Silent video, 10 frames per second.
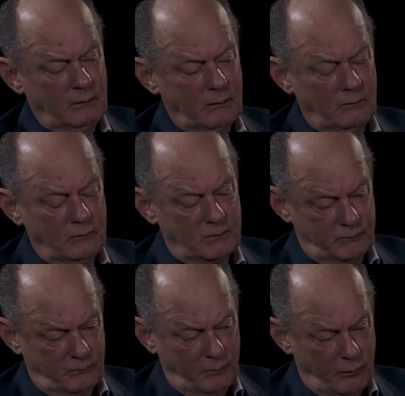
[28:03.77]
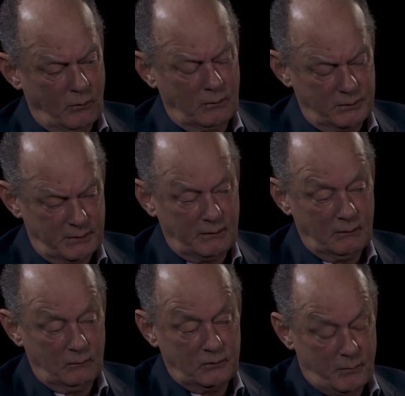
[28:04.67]
the news reporters and
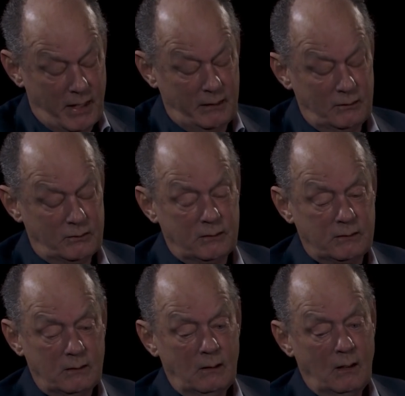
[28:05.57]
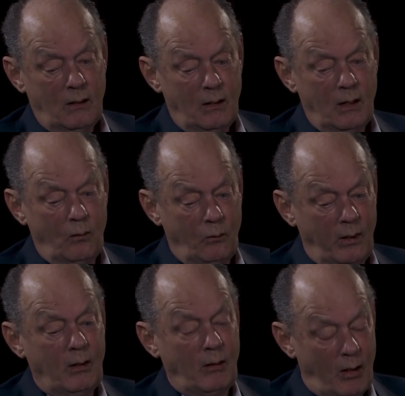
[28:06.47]
the news managers.
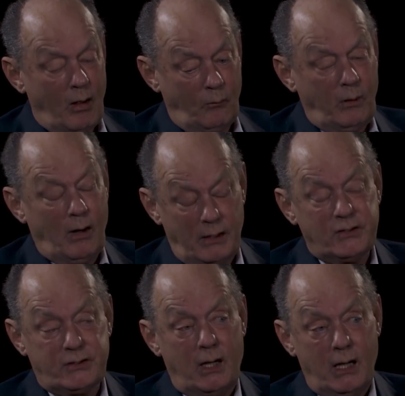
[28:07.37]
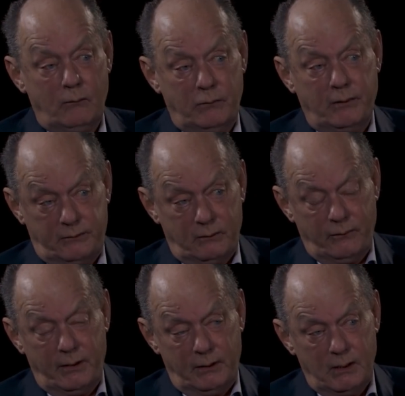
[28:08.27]
We're on side with the
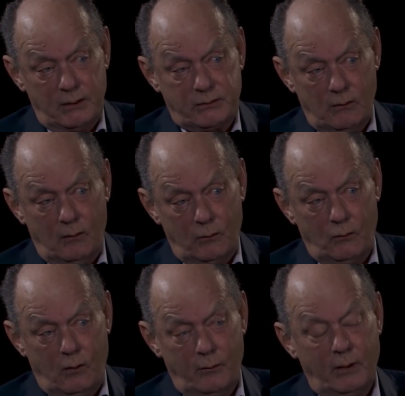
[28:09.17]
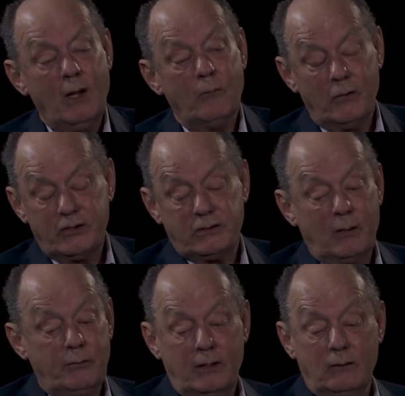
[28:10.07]
fight against global warming. Much
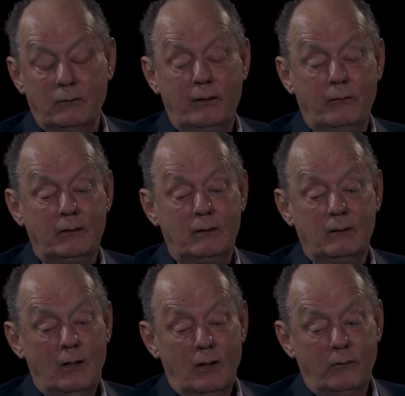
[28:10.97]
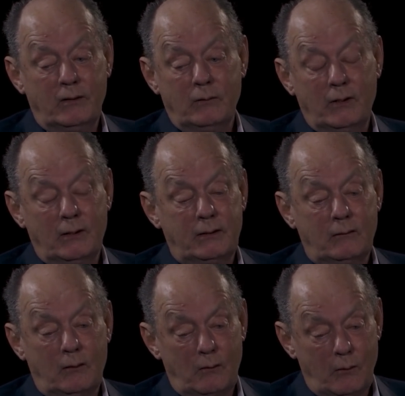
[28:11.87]
like, by the way, when the
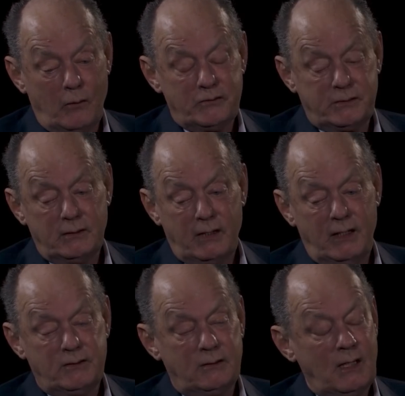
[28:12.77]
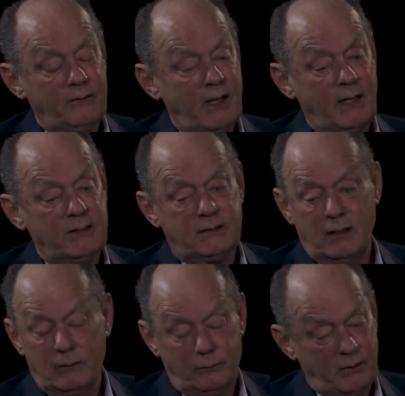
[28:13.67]
military were most engaged in
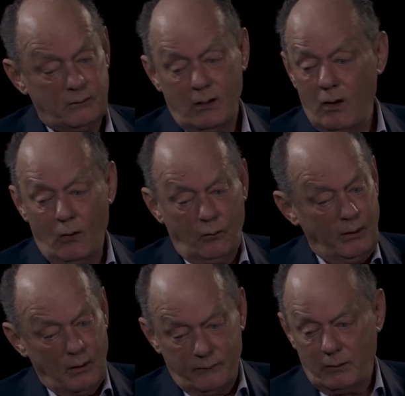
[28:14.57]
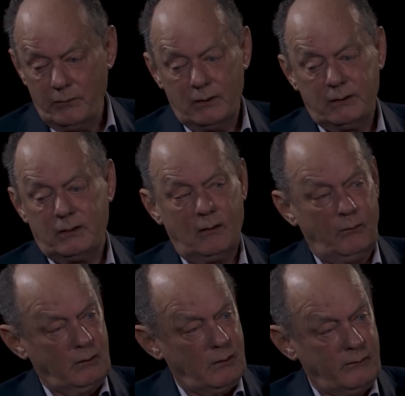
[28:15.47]
Afghanistan, the president, we love our military,
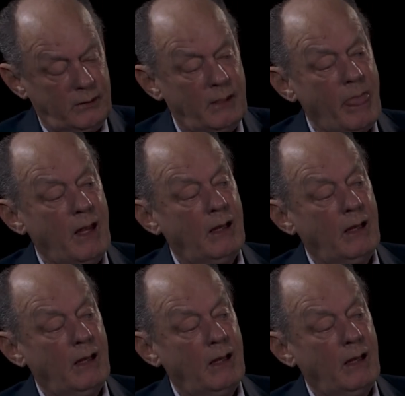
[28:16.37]
we'll go rid of it.